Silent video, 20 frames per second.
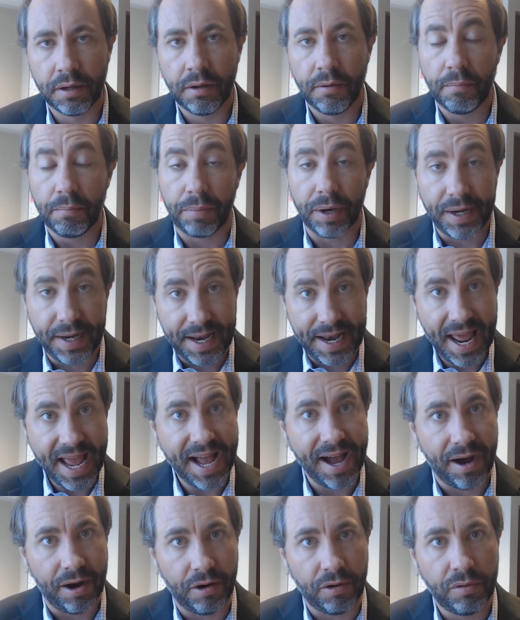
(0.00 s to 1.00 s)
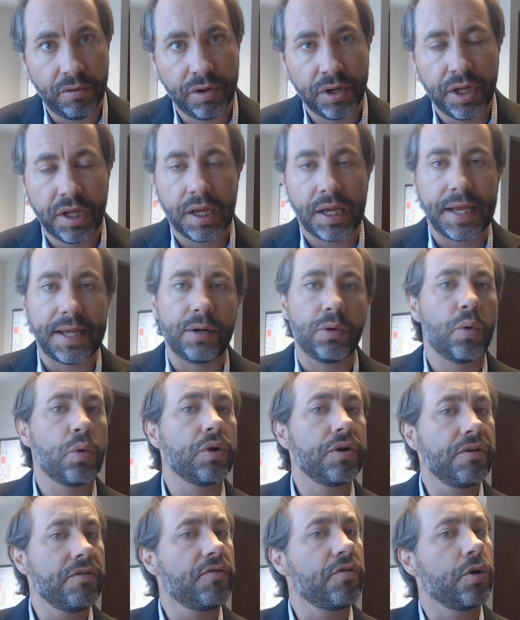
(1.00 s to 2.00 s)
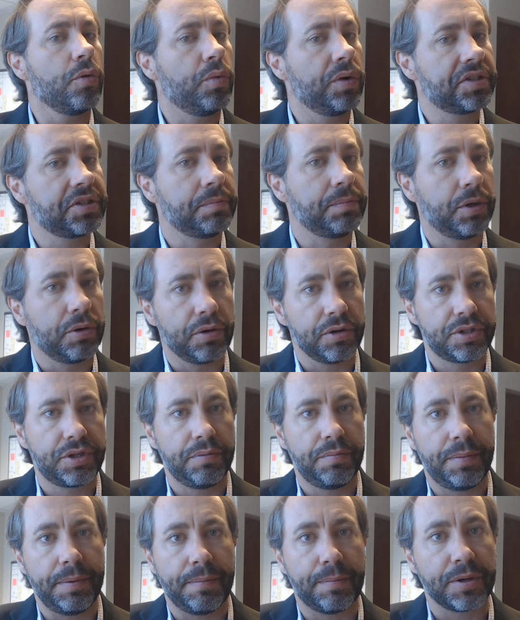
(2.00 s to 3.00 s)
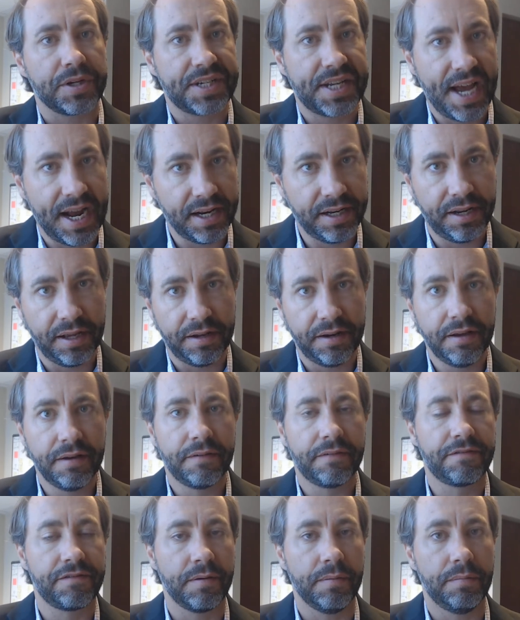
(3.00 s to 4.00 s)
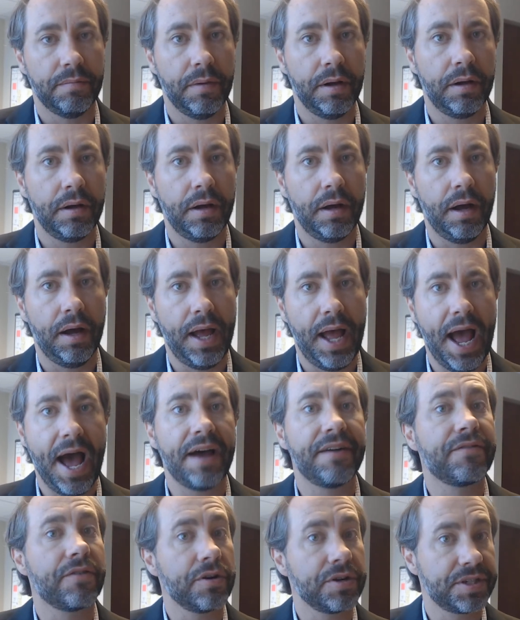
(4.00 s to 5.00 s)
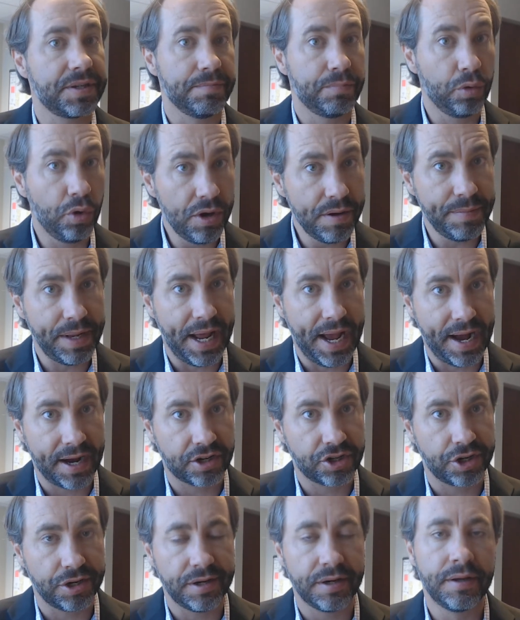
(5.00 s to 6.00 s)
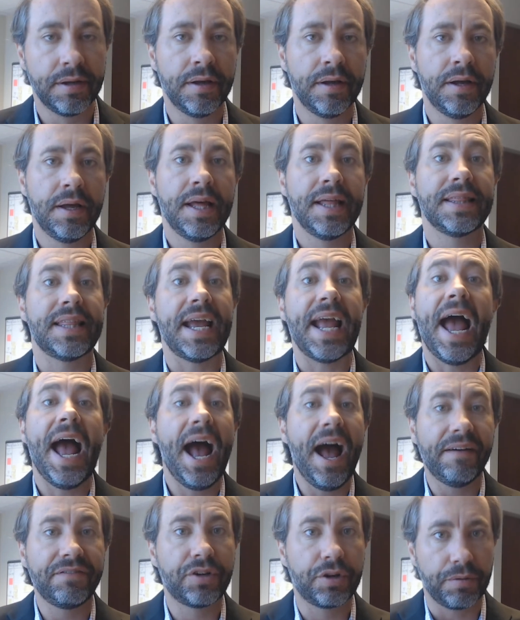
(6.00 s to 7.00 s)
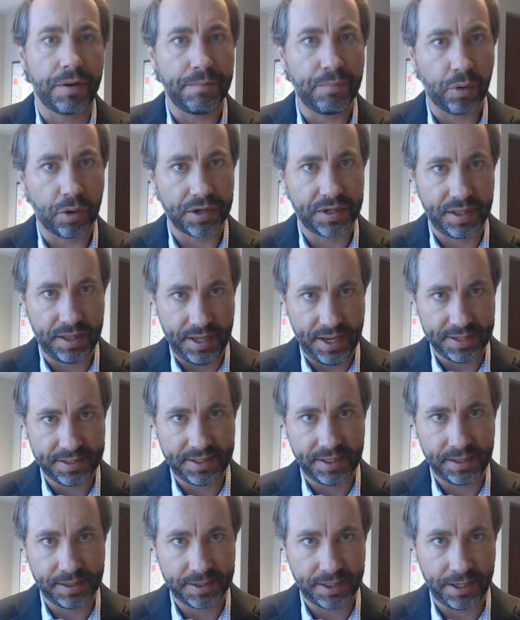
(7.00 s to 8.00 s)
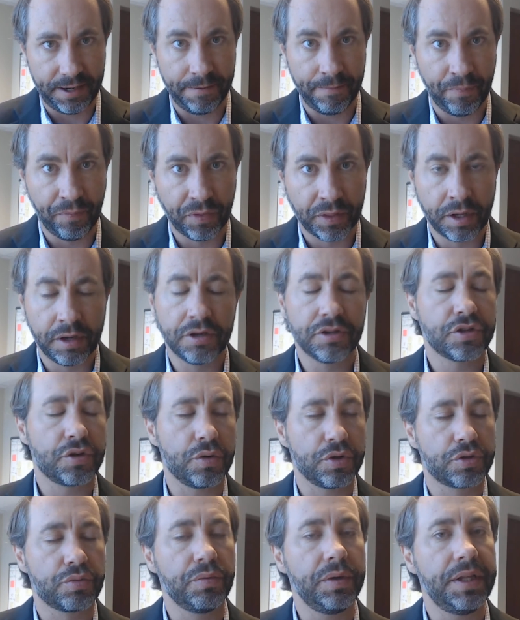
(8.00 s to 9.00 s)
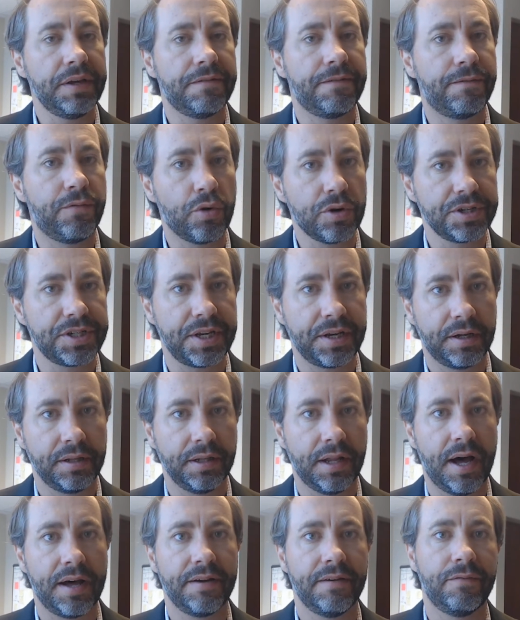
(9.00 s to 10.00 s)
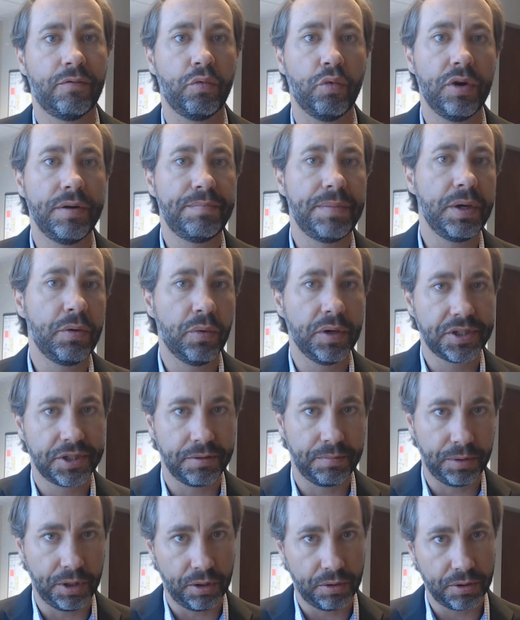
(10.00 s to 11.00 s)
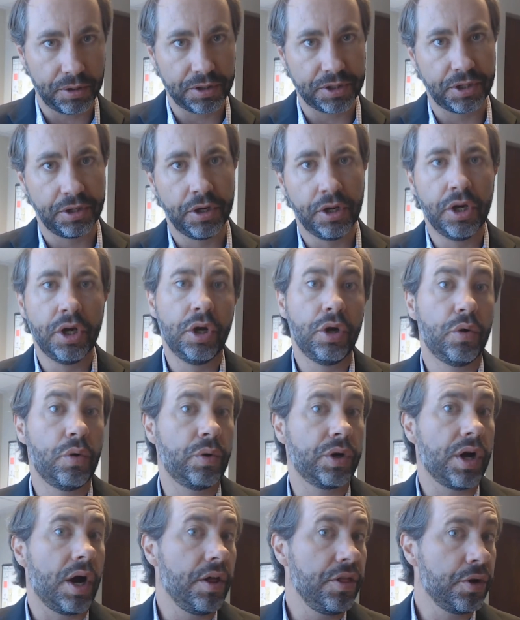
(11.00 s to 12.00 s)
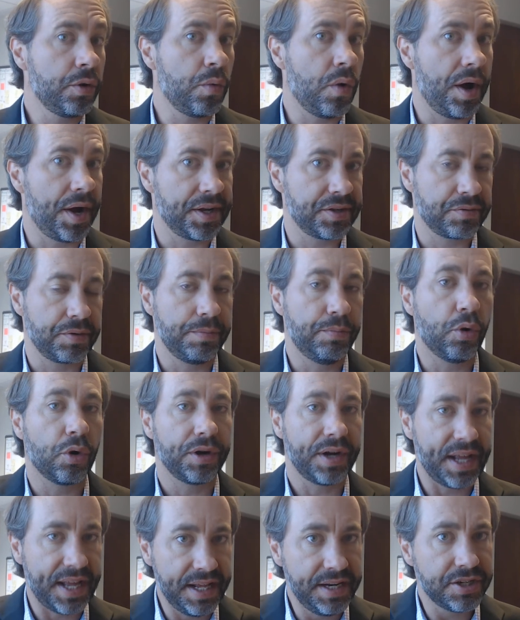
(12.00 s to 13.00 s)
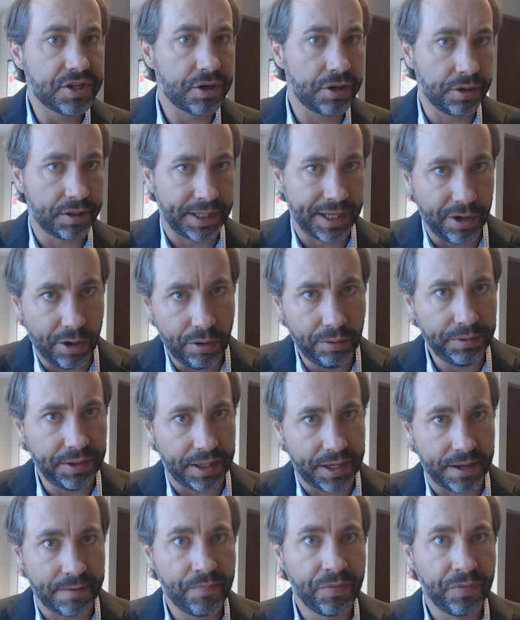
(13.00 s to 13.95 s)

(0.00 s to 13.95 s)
but now, in order for a whistleblower to be protected from adverse employment action, they have to report to the SEC. So it's really forcing a lot of would-be whistleblowers who would otherwise report internally only